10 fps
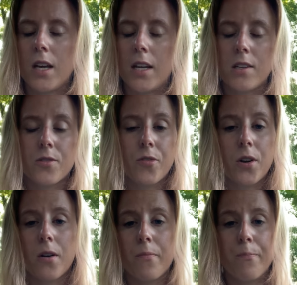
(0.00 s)
It is
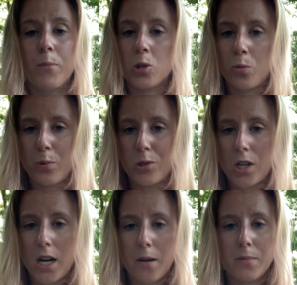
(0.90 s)
for multiple
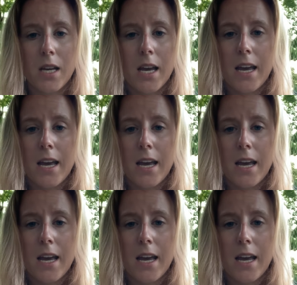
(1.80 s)
jobs.